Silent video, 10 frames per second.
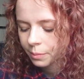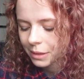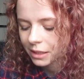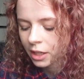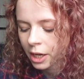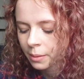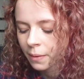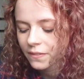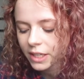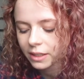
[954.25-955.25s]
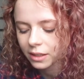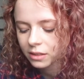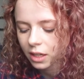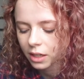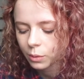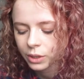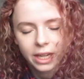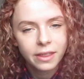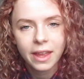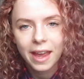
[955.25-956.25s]
because I am a phoenix and I will
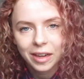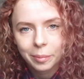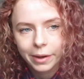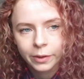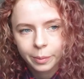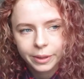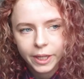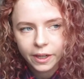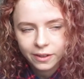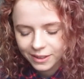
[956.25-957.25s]
get the heck back up again.